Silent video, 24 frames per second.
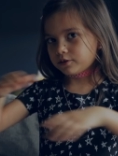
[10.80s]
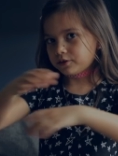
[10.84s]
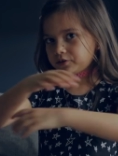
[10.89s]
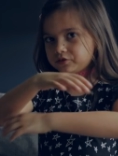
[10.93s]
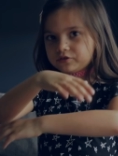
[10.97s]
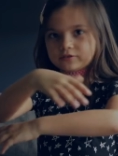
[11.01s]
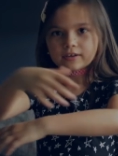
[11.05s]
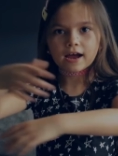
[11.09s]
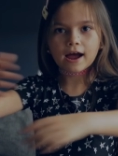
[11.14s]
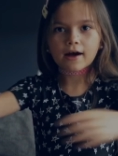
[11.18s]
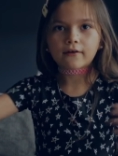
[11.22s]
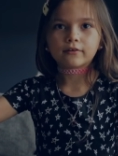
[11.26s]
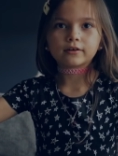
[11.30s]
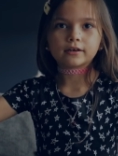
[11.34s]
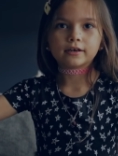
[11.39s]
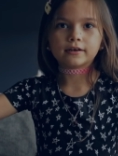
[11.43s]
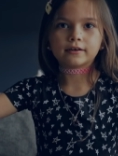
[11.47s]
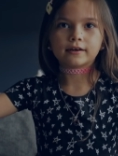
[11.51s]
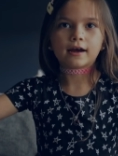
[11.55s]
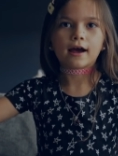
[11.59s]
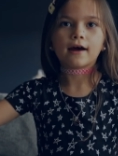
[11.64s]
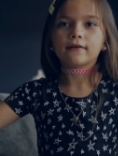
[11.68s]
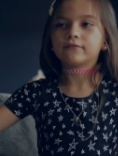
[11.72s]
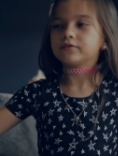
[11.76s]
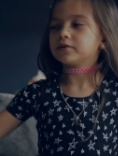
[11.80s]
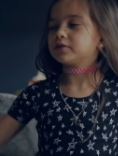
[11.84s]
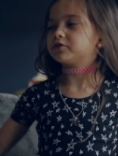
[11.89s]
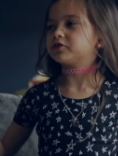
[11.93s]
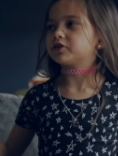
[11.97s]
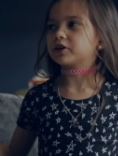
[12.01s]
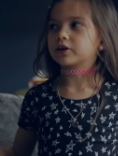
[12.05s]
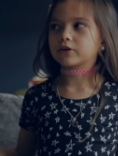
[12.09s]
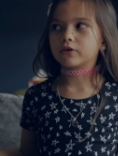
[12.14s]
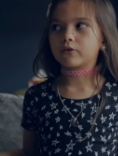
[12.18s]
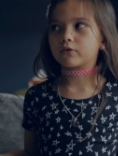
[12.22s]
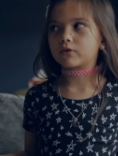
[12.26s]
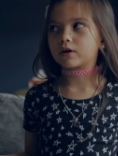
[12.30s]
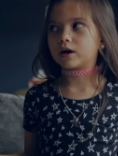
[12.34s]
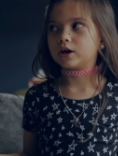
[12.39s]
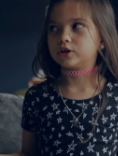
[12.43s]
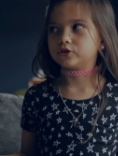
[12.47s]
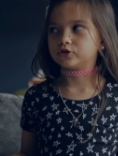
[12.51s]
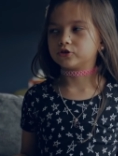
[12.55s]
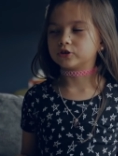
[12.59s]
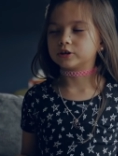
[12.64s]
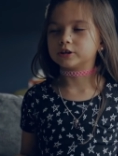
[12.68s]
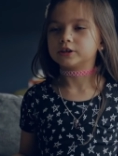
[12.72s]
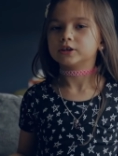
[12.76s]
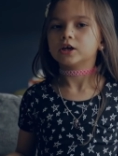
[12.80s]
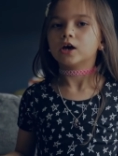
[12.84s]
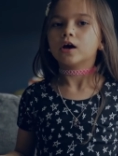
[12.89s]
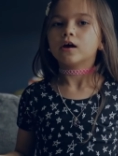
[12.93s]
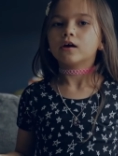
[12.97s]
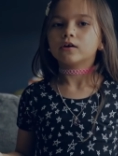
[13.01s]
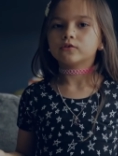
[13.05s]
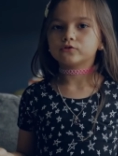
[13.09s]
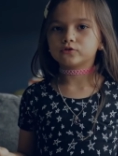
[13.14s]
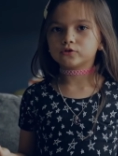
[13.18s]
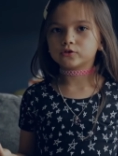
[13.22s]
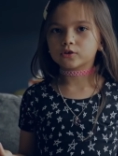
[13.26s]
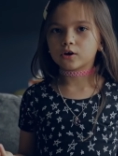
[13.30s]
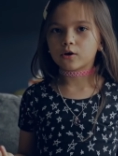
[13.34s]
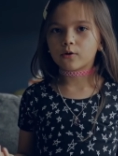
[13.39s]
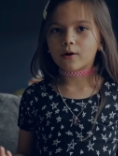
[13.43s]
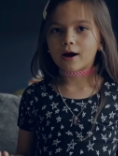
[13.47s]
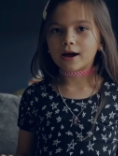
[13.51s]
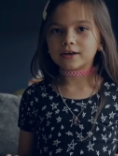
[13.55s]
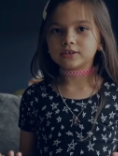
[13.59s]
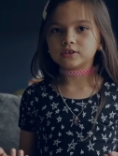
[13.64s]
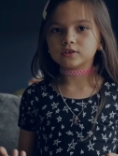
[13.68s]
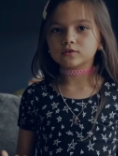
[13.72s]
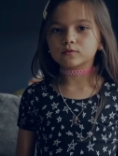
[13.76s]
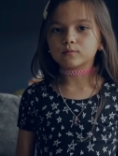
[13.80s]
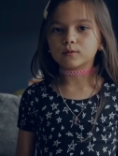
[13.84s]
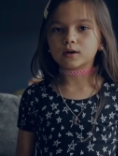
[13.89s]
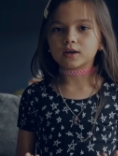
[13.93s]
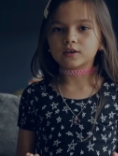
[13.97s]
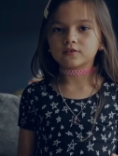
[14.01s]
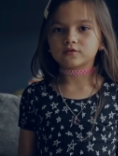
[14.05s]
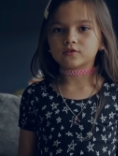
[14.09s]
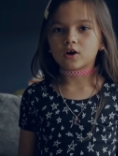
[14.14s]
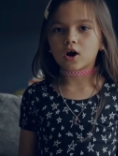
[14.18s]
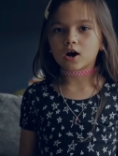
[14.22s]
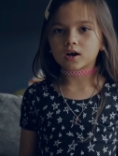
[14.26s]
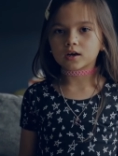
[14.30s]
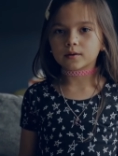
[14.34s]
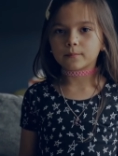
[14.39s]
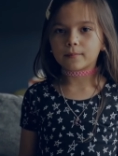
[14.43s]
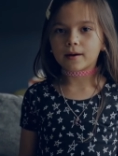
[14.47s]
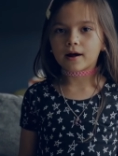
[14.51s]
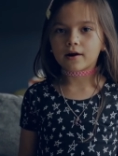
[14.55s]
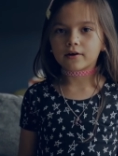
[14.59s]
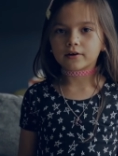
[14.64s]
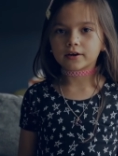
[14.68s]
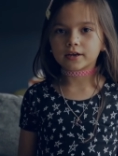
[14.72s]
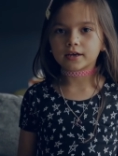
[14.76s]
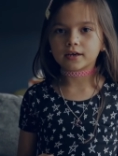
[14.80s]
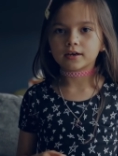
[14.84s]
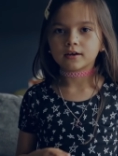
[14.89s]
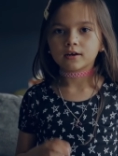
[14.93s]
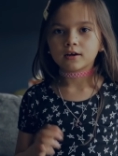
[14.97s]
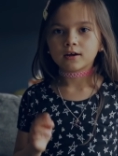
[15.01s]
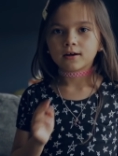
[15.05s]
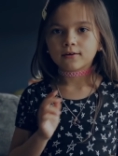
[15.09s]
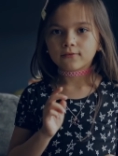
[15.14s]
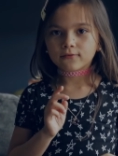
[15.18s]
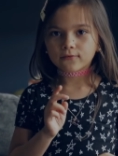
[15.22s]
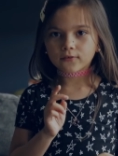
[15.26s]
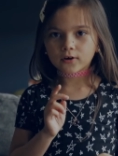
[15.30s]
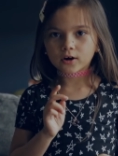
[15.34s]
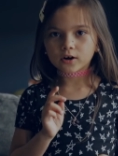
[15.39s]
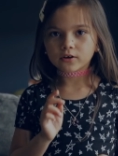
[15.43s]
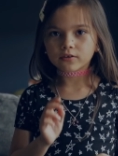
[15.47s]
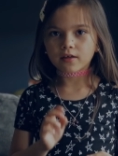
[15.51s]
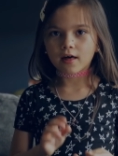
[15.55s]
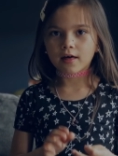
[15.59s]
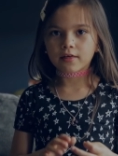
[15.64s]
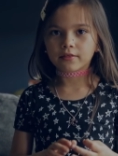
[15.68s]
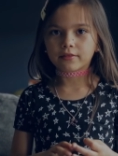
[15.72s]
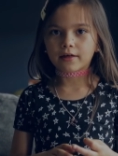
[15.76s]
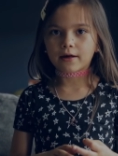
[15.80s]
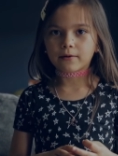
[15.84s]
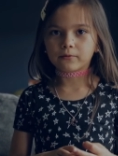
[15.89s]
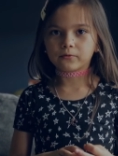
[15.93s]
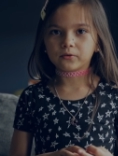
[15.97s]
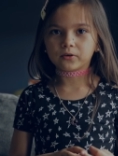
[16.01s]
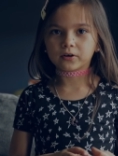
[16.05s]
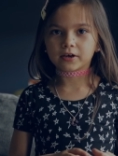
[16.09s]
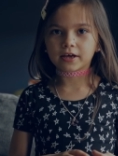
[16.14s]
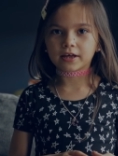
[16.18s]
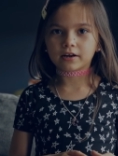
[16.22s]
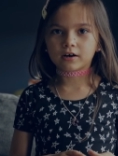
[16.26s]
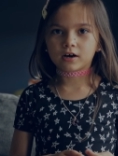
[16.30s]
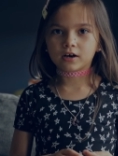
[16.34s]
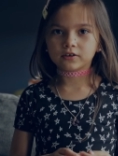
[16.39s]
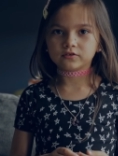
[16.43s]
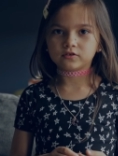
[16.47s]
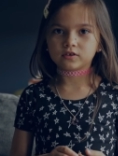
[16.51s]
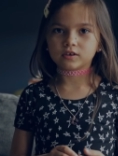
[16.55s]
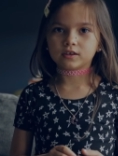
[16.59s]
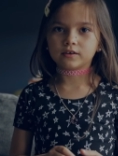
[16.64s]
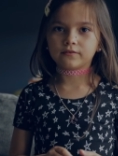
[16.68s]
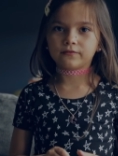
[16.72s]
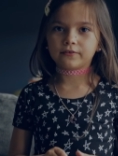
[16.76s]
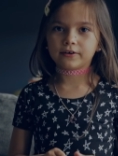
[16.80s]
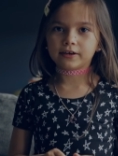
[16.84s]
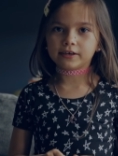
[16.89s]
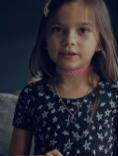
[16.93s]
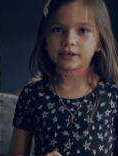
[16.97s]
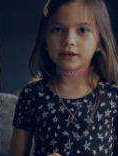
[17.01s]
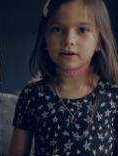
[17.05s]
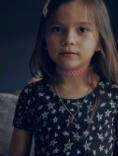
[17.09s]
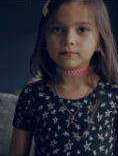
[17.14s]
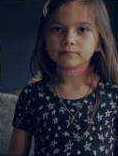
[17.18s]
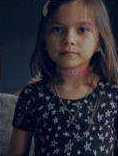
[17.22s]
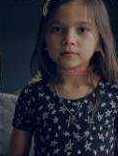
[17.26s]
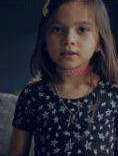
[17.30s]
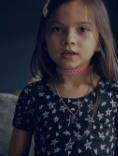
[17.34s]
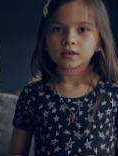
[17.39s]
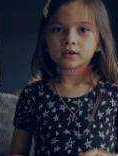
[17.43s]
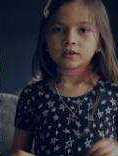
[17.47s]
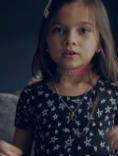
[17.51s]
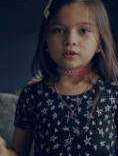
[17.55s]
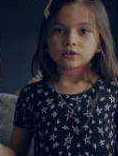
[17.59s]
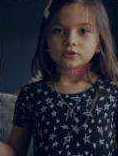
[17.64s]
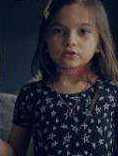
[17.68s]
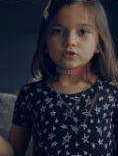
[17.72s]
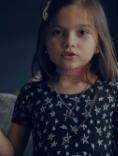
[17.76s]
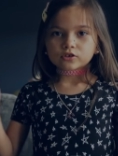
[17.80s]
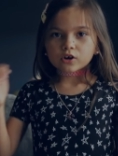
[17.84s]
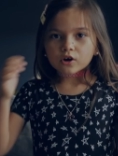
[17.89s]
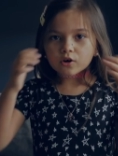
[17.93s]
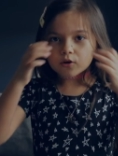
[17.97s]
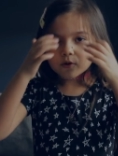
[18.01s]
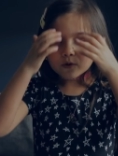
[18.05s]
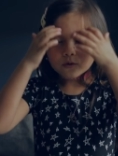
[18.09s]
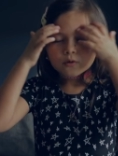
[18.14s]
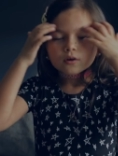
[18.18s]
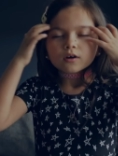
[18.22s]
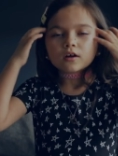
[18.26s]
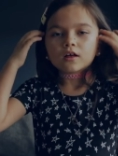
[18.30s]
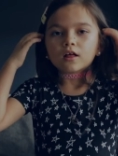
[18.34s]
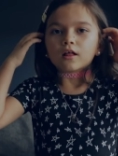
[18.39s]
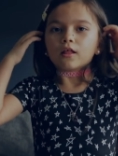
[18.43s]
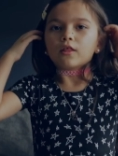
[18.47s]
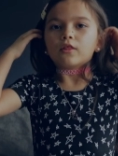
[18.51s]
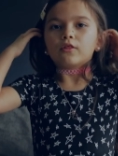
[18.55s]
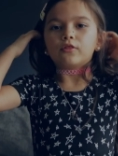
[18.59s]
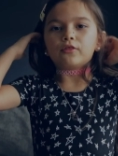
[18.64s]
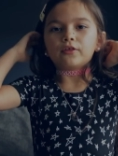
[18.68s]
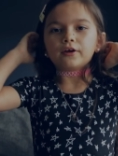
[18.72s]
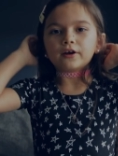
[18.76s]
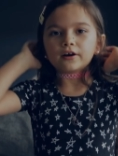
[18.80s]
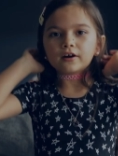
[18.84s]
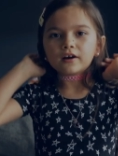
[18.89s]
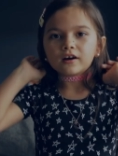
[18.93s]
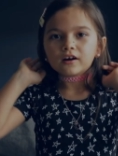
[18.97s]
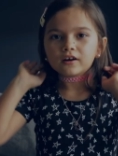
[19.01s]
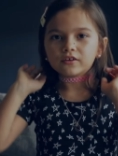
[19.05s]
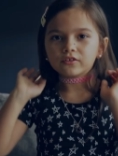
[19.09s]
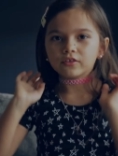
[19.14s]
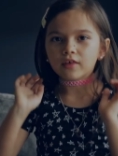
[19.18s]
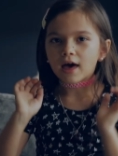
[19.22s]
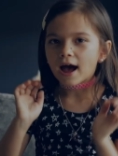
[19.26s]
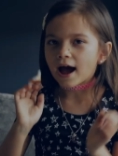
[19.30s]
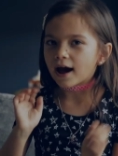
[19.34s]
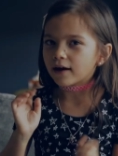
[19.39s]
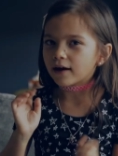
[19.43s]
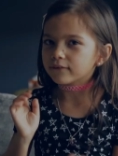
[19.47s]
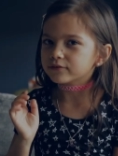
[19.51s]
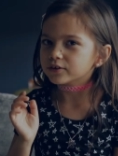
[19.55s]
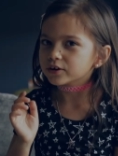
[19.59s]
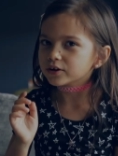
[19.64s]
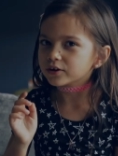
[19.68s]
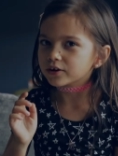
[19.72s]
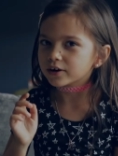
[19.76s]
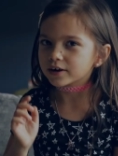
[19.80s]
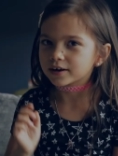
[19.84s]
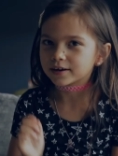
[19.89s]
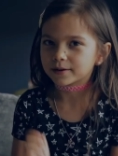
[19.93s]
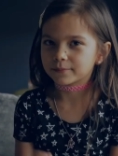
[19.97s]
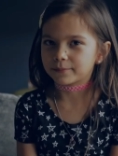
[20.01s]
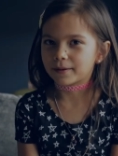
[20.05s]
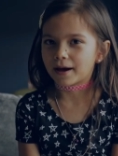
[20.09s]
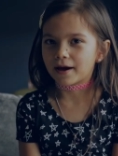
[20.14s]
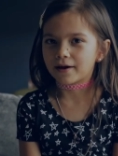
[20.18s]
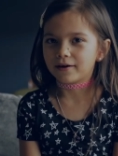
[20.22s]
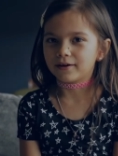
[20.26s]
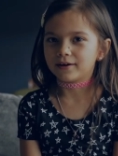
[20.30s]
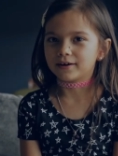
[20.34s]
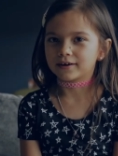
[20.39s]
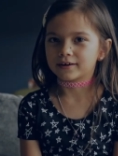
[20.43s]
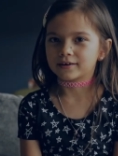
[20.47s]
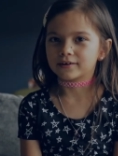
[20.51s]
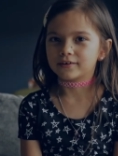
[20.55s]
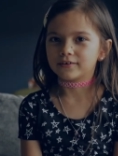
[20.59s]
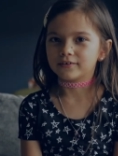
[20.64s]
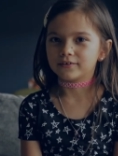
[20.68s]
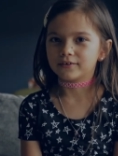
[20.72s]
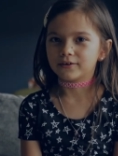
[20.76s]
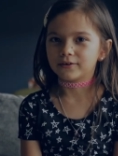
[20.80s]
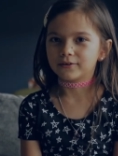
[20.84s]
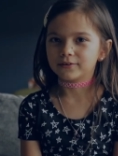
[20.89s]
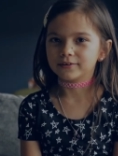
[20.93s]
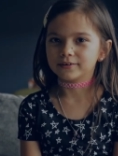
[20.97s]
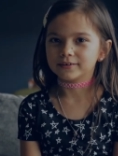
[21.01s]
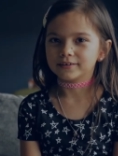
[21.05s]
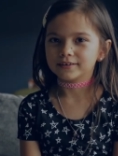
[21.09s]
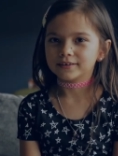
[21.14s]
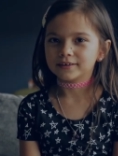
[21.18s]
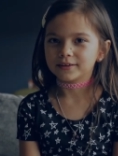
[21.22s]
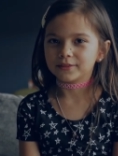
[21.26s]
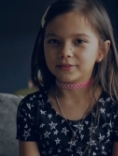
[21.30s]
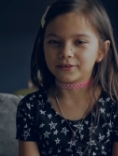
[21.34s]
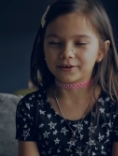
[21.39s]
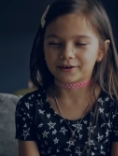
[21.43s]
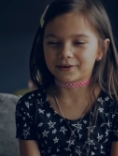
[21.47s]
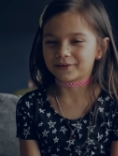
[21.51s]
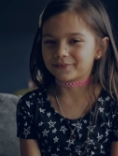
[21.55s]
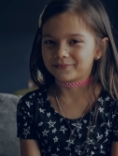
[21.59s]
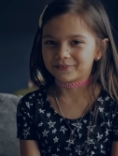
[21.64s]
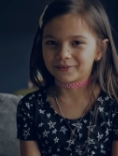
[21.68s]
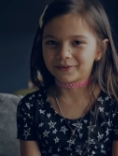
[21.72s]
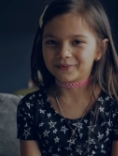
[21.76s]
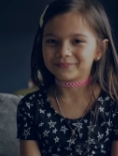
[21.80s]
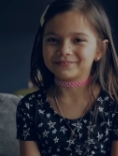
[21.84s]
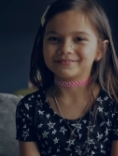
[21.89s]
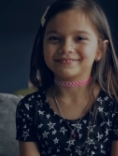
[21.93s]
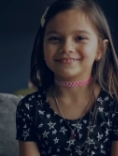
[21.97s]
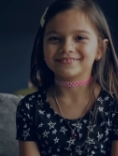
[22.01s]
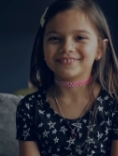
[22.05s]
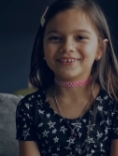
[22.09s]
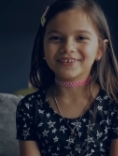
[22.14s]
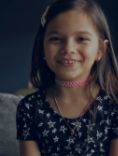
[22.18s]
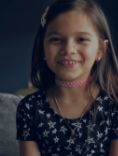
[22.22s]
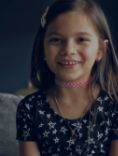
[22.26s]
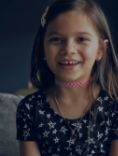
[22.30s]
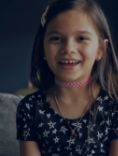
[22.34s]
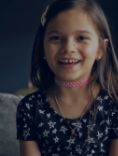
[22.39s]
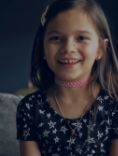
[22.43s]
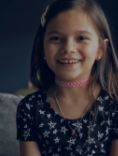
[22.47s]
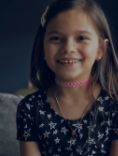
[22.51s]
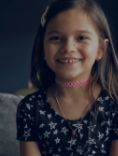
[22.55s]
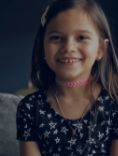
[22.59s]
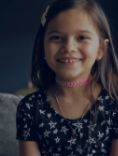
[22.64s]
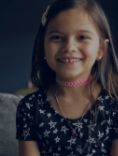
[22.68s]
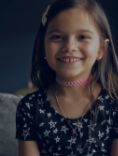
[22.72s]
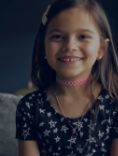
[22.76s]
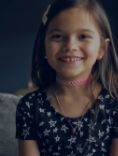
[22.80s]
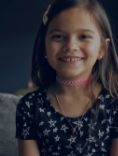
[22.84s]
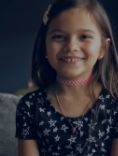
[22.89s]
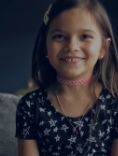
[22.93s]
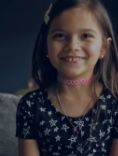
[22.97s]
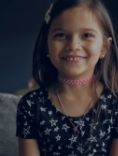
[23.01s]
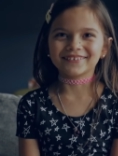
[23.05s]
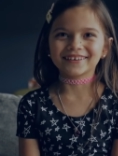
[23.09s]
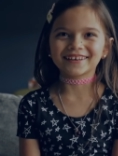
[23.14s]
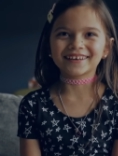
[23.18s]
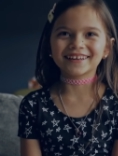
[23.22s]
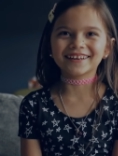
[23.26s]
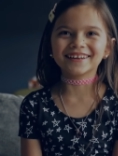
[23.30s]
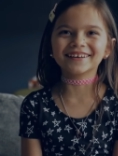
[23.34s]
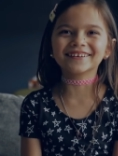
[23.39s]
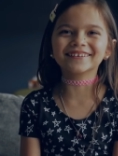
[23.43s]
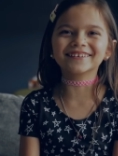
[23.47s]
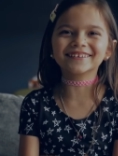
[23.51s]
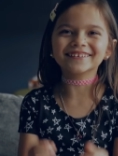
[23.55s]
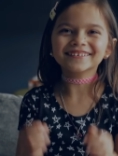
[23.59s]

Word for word: this town and every single country. So I just want to talk about it first and then we'll get on to the video. So there, have you heard about a corona, the corona? Hold on, we're gonna